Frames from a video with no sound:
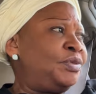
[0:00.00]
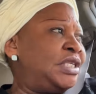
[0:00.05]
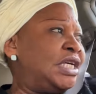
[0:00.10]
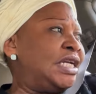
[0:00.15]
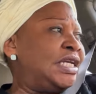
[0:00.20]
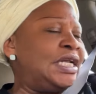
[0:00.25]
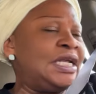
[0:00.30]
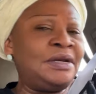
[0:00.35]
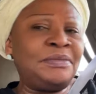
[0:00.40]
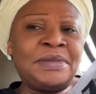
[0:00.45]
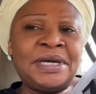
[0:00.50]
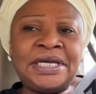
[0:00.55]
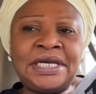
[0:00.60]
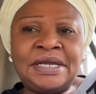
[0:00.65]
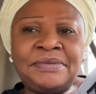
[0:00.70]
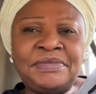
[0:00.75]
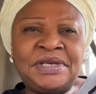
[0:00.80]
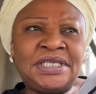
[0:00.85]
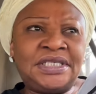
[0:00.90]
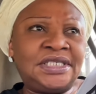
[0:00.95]
channel. My
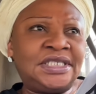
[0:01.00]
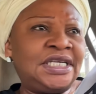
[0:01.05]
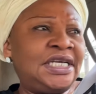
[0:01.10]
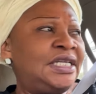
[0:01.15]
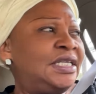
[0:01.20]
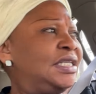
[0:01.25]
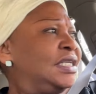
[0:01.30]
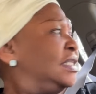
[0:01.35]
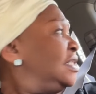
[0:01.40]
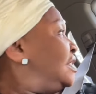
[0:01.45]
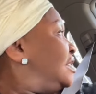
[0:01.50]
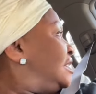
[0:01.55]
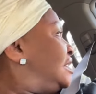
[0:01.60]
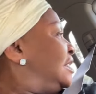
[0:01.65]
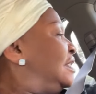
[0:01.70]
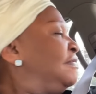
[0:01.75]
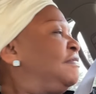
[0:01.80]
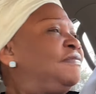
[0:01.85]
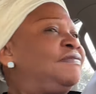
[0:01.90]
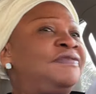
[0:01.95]
name is Jane. This is
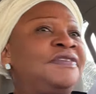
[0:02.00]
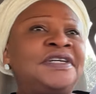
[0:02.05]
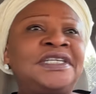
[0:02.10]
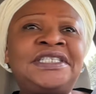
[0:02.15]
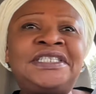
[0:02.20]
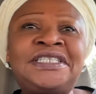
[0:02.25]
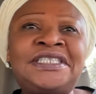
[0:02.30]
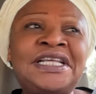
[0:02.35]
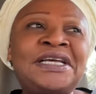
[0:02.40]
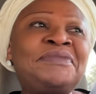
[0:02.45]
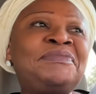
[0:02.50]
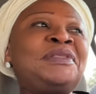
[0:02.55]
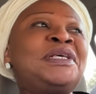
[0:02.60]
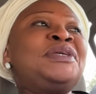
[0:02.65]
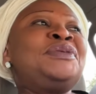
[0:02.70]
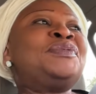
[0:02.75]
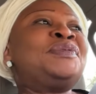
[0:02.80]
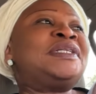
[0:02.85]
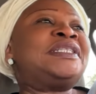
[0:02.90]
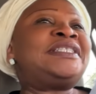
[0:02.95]
the first time that
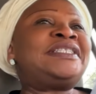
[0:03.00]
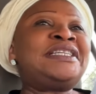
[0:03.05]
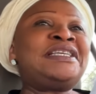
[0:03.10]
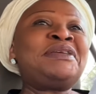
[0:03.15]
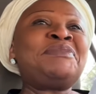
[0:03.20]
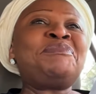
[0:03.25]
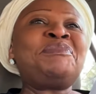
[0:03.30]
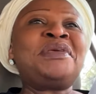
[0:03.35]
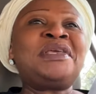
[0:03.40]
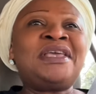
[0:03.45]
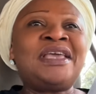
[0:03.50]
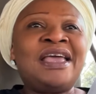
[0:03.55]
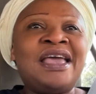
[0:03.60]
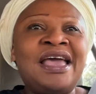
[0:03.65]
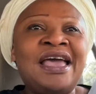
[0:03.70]
you are seeing me.